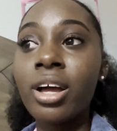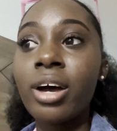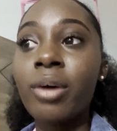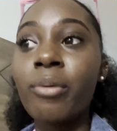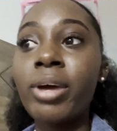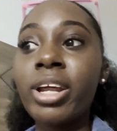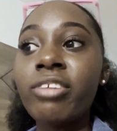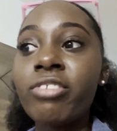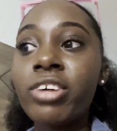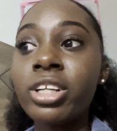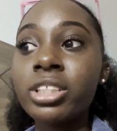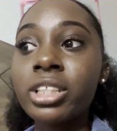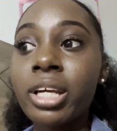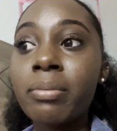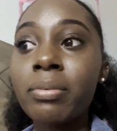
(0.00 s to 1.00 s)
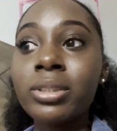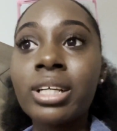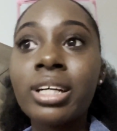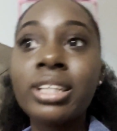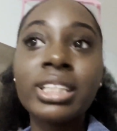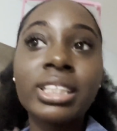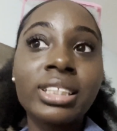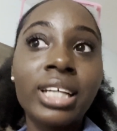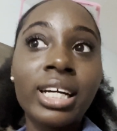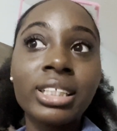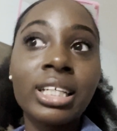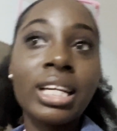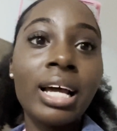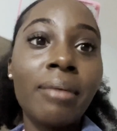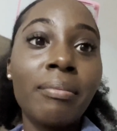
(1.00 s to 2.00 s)
when it first came out, I was
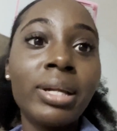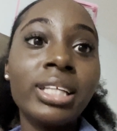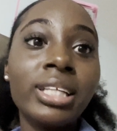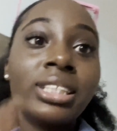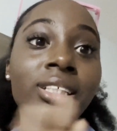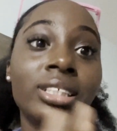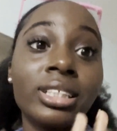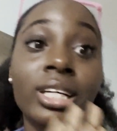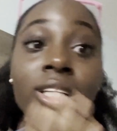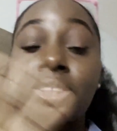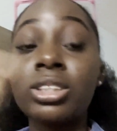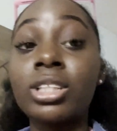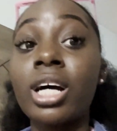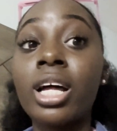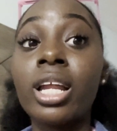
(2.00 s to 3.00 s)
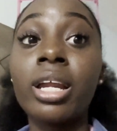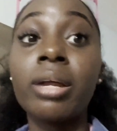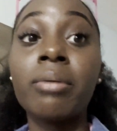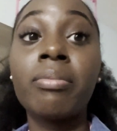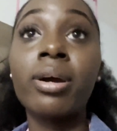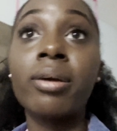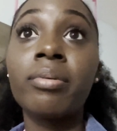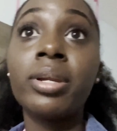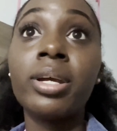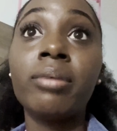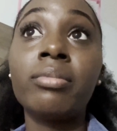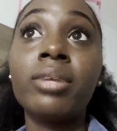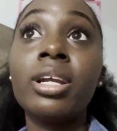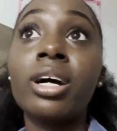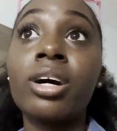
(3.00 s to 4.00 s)
excited. Like, my team said, I just all of the Barbie, them
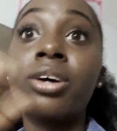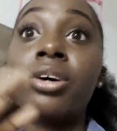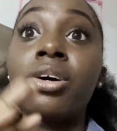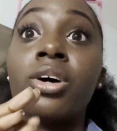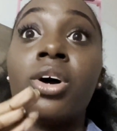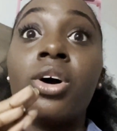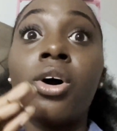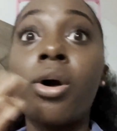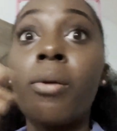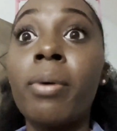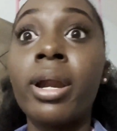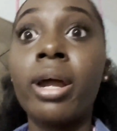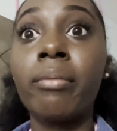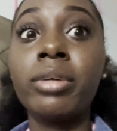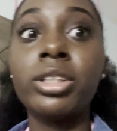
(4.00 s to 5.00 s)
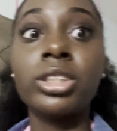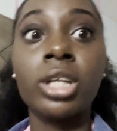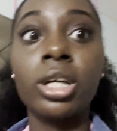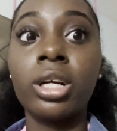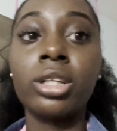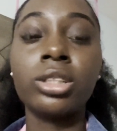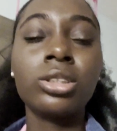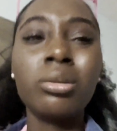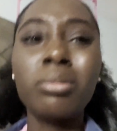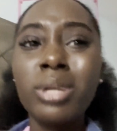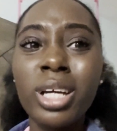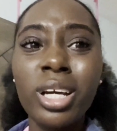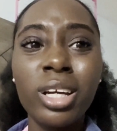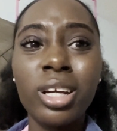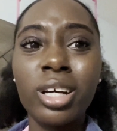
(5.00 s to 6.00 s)
double. Go on a mission or something
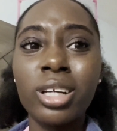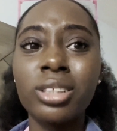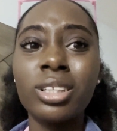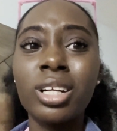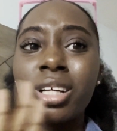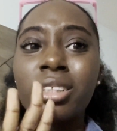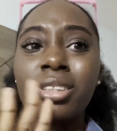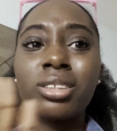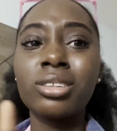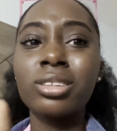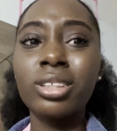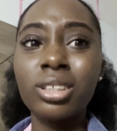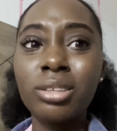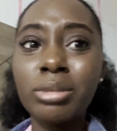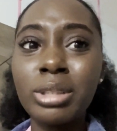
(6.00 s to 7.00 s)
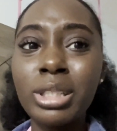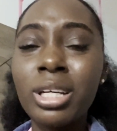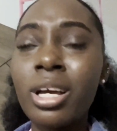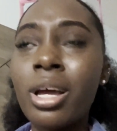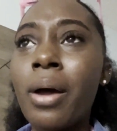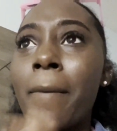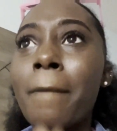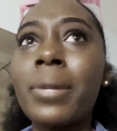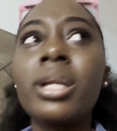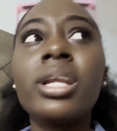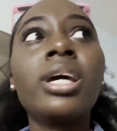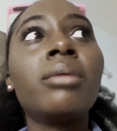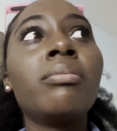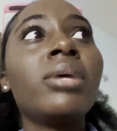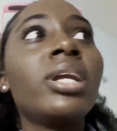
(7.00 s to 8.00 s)
like that, like, you know what I mean? But
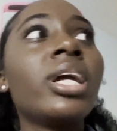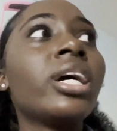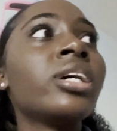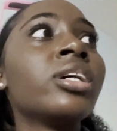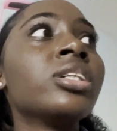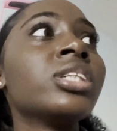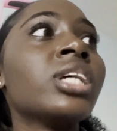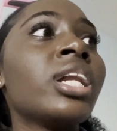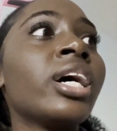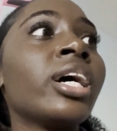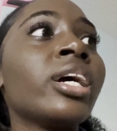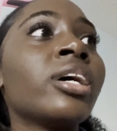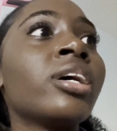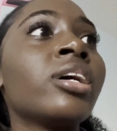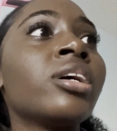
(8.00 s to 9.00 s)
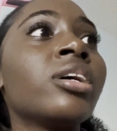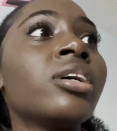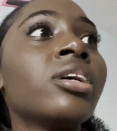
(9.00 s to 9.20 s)
then me that is like